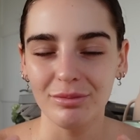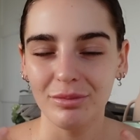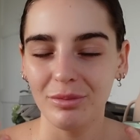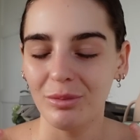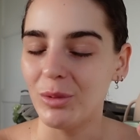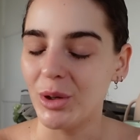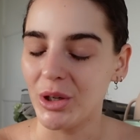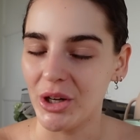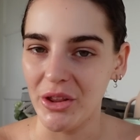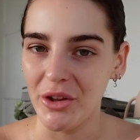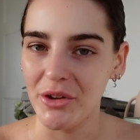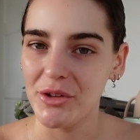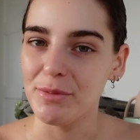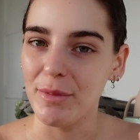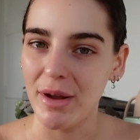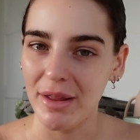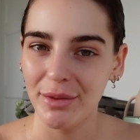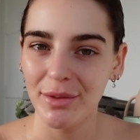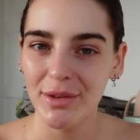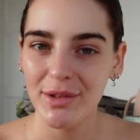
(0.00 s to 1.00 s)
one of those
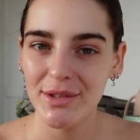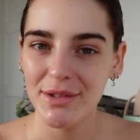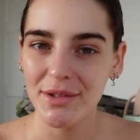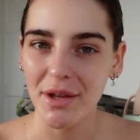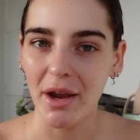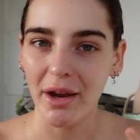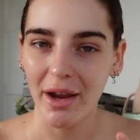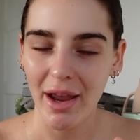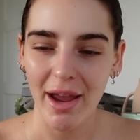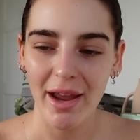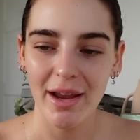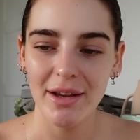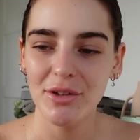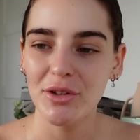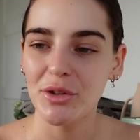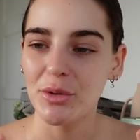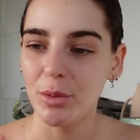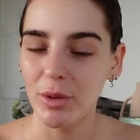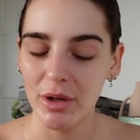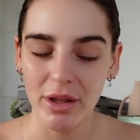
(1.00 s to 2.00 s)
months, okay? It's
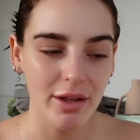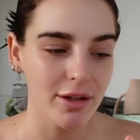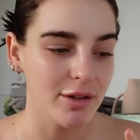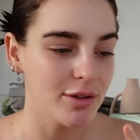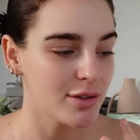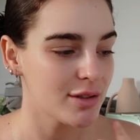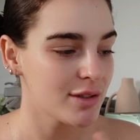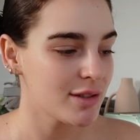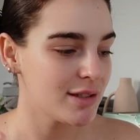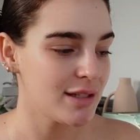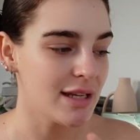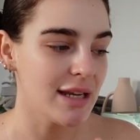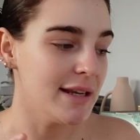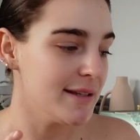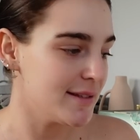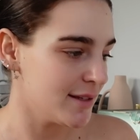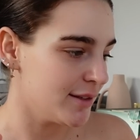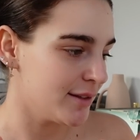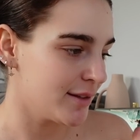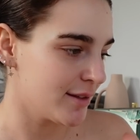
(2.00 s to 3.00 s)
just one of those
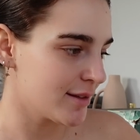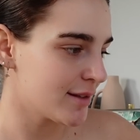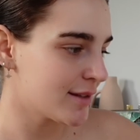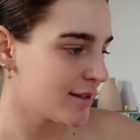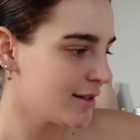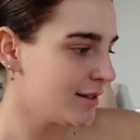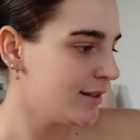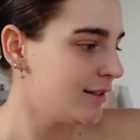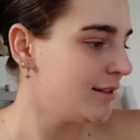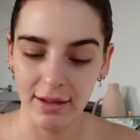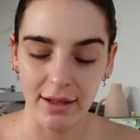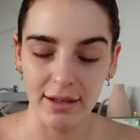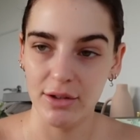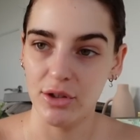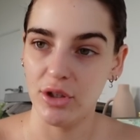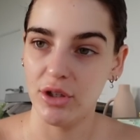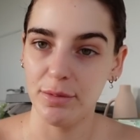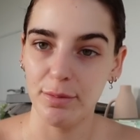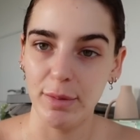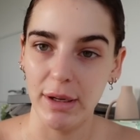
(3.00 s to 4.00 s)
seasons that has
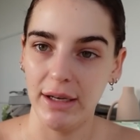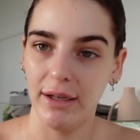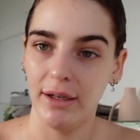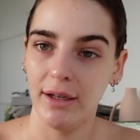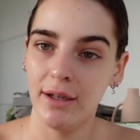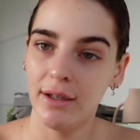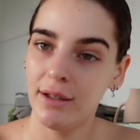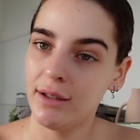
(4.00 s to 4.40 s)
just been